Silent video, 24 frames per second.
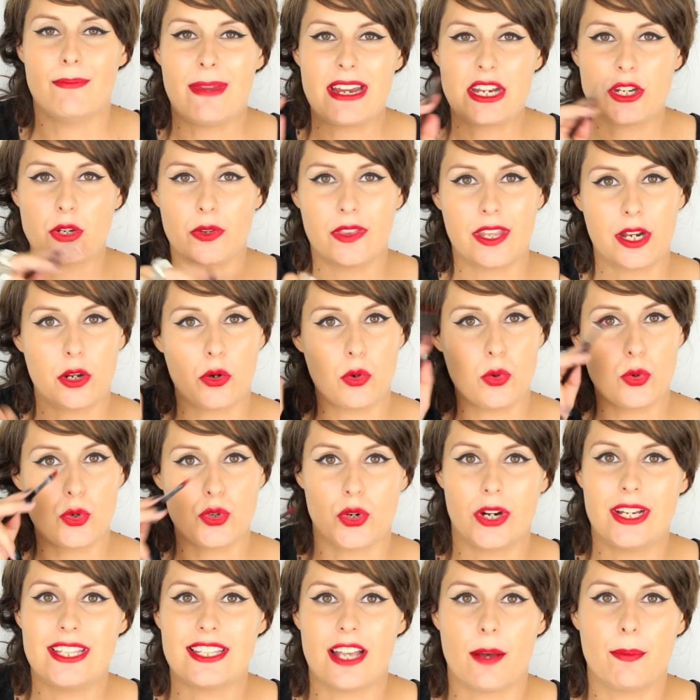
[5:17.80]
Make sure that it all
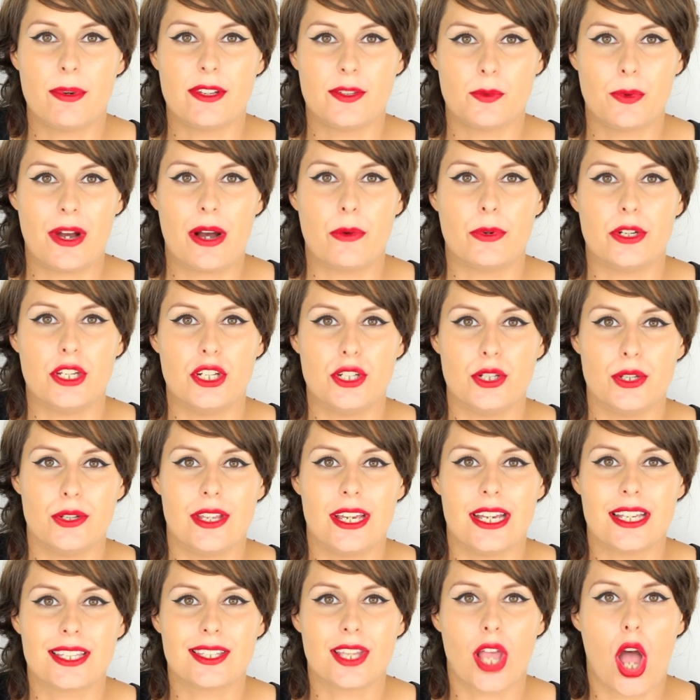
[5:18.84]
joins up as well when you do
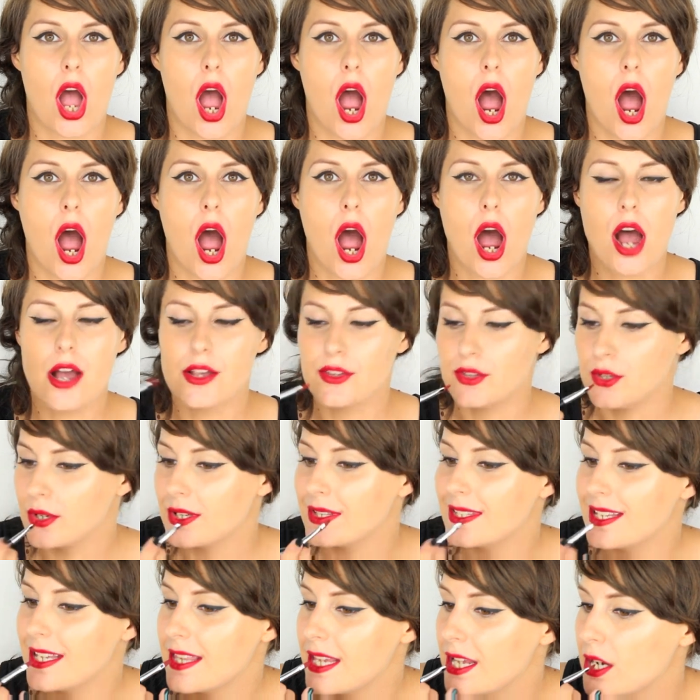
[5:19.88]
this. So you
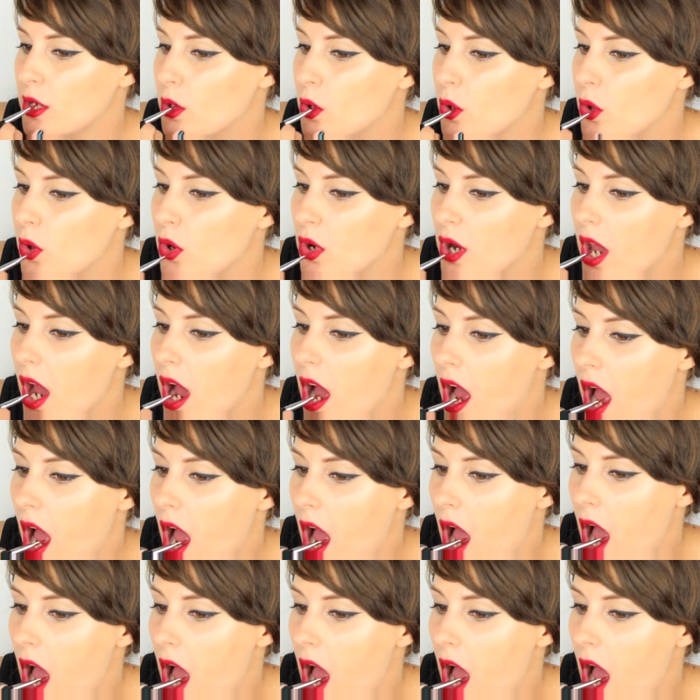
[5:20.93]
can see the inner corner.